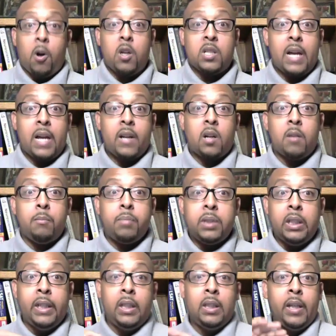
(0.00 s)
as, like,
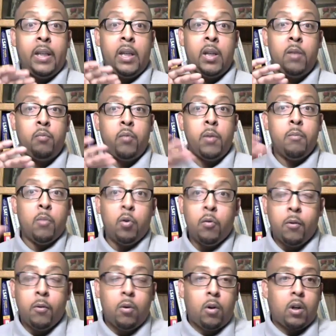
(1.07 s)
completely
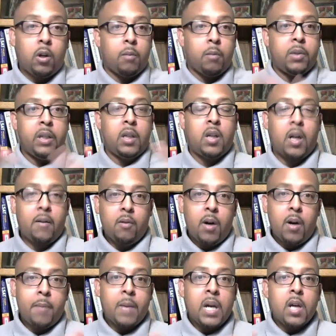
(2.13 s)
removal or complete cover up,